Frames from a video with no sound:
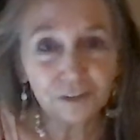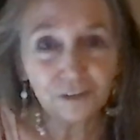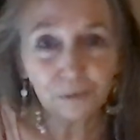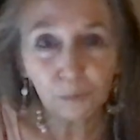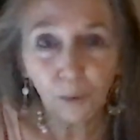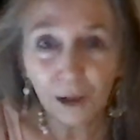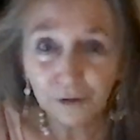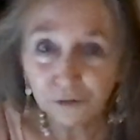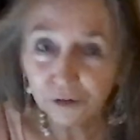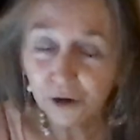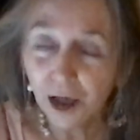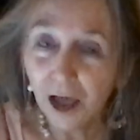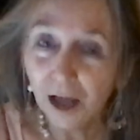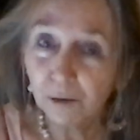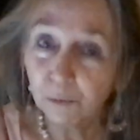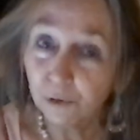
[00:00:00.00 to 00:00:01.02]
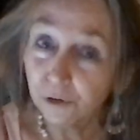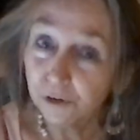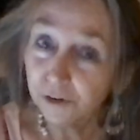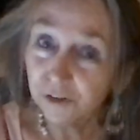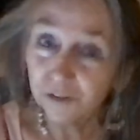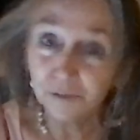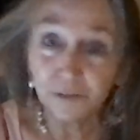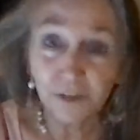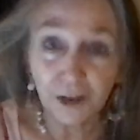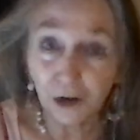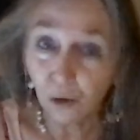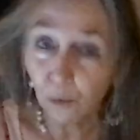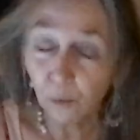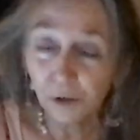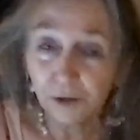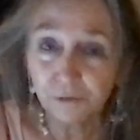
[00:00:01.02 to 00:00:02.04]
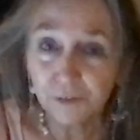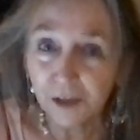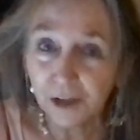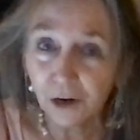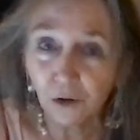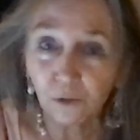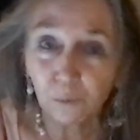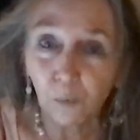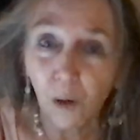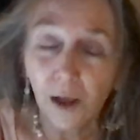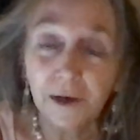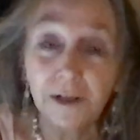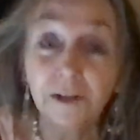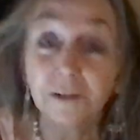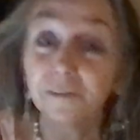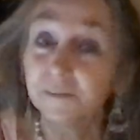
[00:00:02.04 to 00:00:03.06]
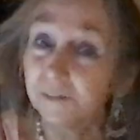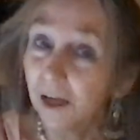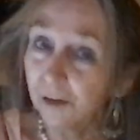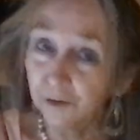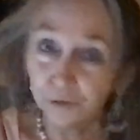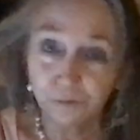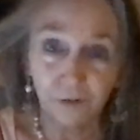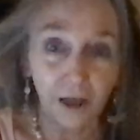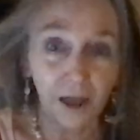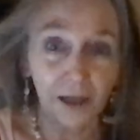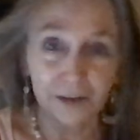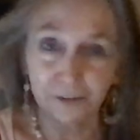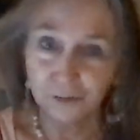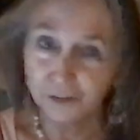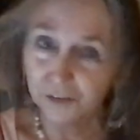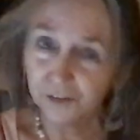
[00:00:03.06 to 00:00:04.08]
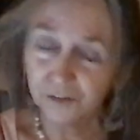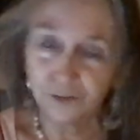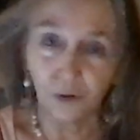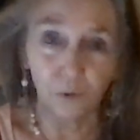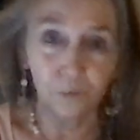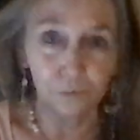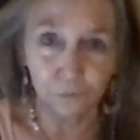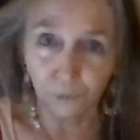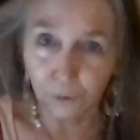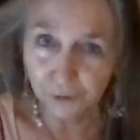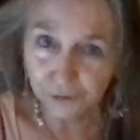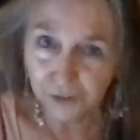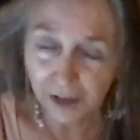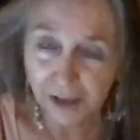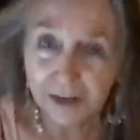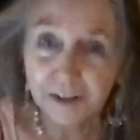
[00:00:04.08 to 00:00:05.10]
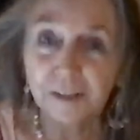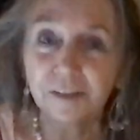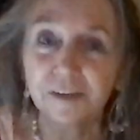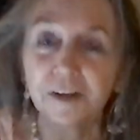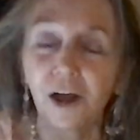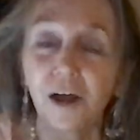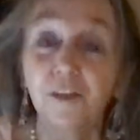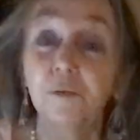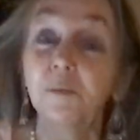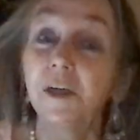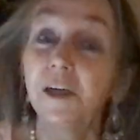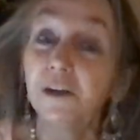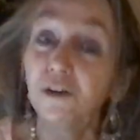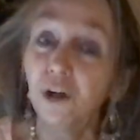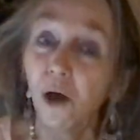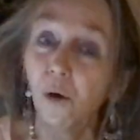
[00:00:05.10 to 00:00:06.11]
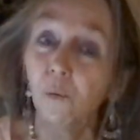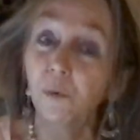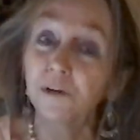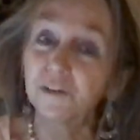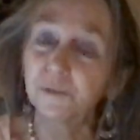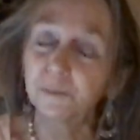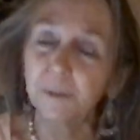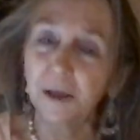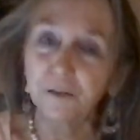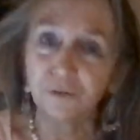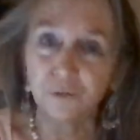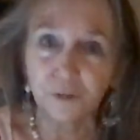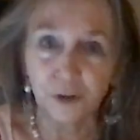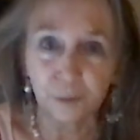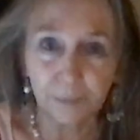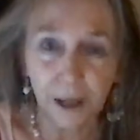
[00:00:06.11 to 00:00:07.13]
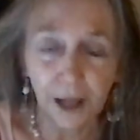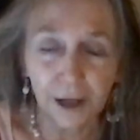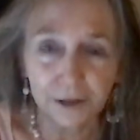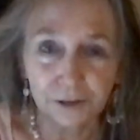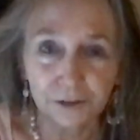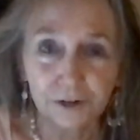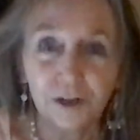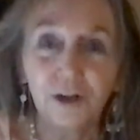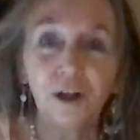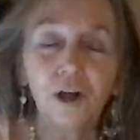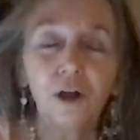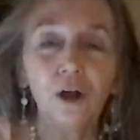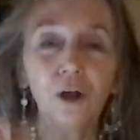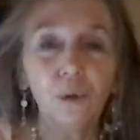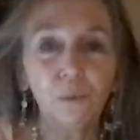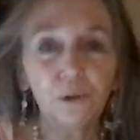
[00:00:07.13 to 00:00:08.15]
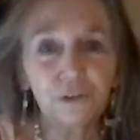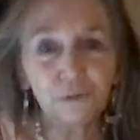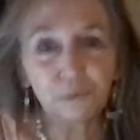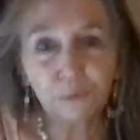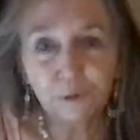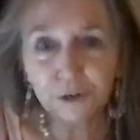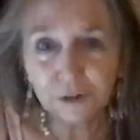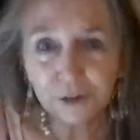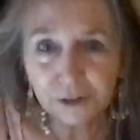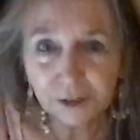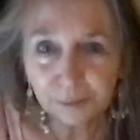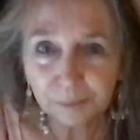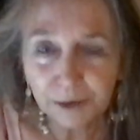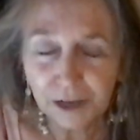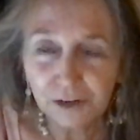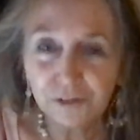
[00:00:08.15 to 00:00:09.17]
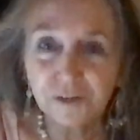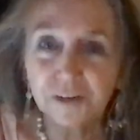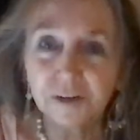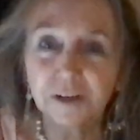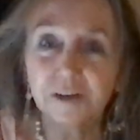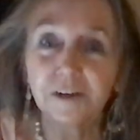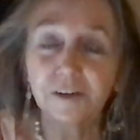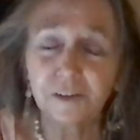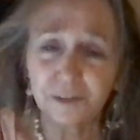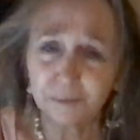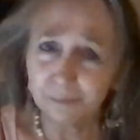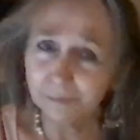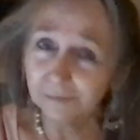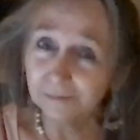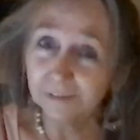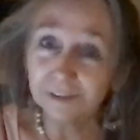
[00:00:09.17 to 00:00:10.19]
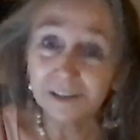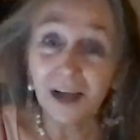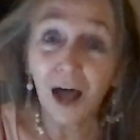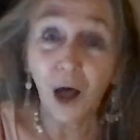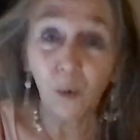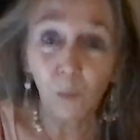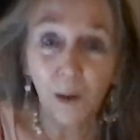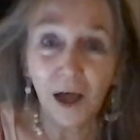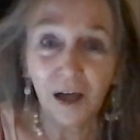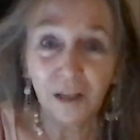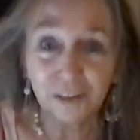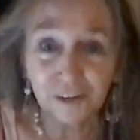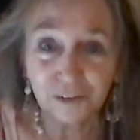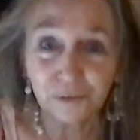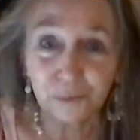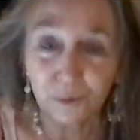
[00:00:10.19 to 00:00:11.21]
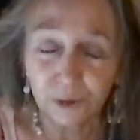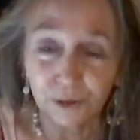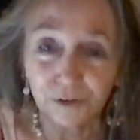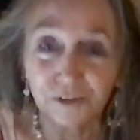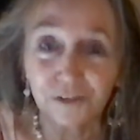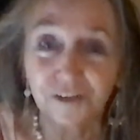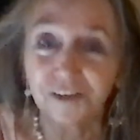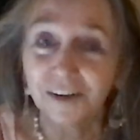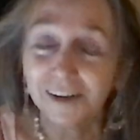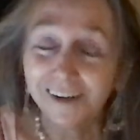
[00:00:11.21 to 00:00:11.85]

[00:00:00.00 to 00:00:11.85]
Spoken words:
watch your animal, because if they don't want it, that's fine. Just don't force anything on them. They know what's best for their body. What's really amazing is how well this works.